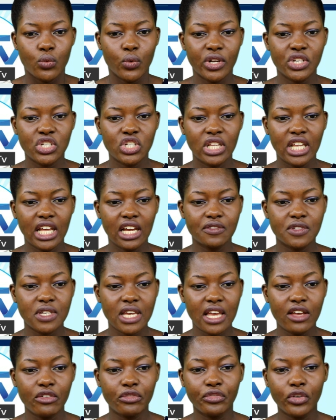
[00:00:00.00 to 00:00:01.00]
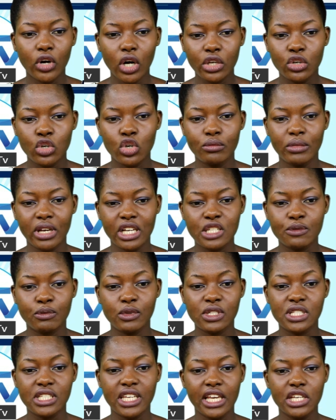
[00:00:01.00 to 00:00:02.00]
which left a vacuum
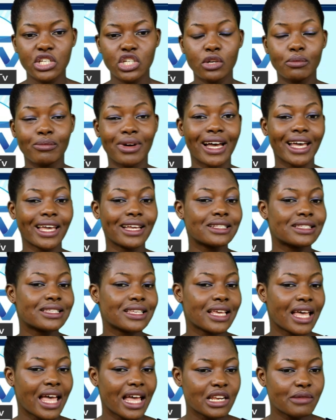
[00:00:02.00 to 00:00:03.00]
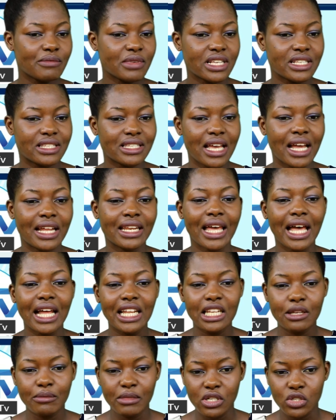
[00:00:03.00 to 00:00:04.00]
exploitation by its enemies and
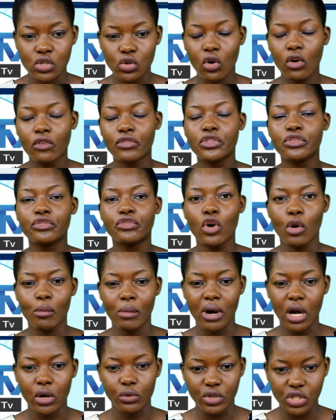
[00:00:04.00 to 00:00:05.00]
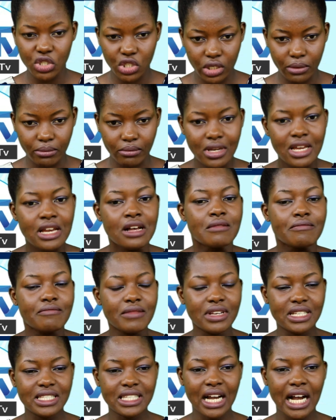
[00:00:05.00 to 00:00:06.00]
element of the former regime.
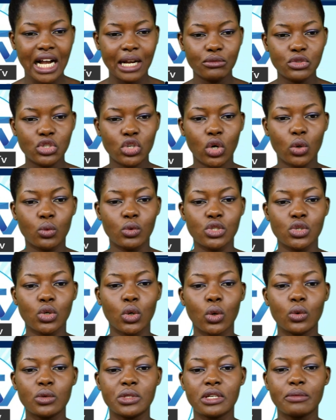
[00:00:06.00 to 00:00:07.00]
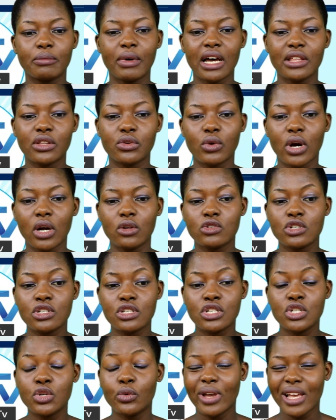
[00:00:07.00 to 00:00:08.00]
Mr. Hamdok was quoted by the
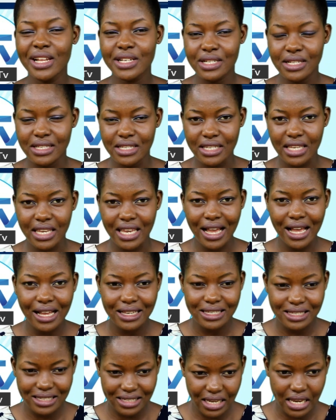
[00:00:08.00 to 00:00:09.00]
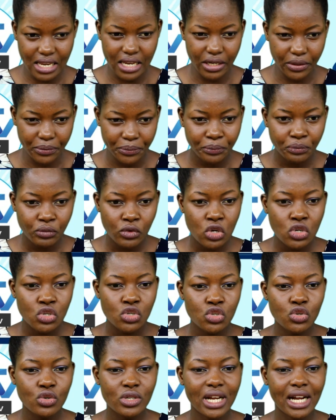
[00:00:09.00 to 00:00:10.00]
Reuters news agency as saying,
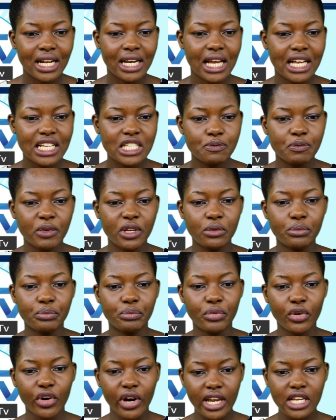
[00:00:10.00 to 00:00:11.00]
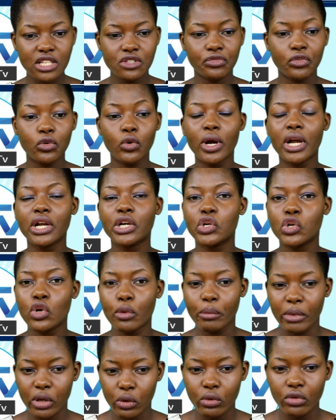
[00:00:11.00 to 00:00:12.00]
Sudan has been praised for
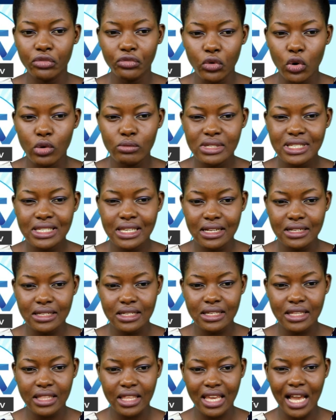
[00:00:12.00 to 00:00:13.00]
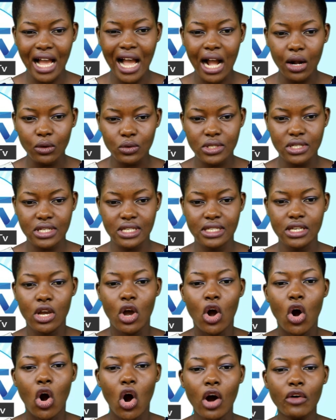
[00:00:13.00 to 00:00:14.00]
economic reforms since the outers
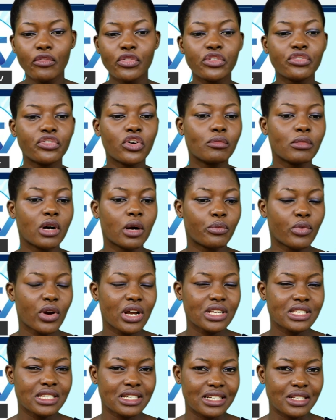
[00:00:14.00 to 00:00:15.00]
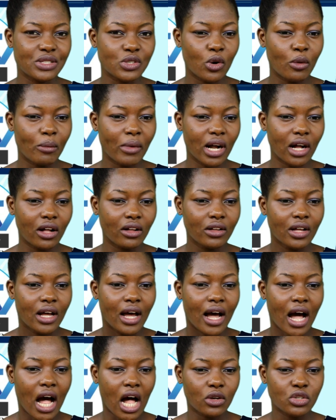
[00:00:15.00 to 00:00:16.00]
of the former president Omar
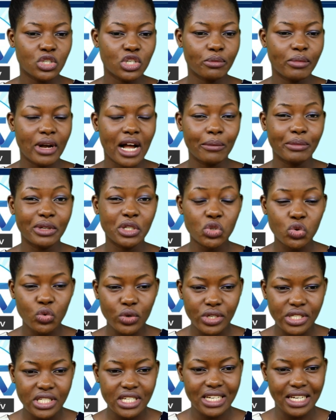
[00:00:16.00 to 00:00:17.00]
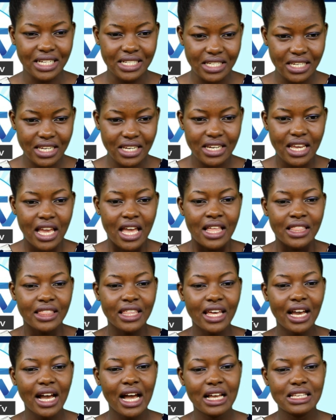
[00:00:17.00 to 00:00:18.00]
al-Bashir in 2019.
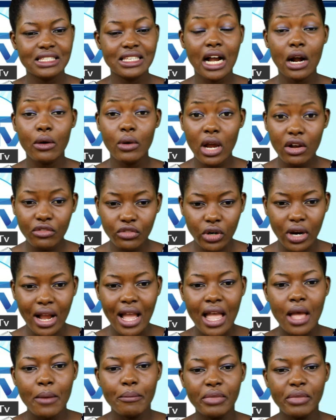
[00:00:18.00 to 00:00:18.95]
There has, however,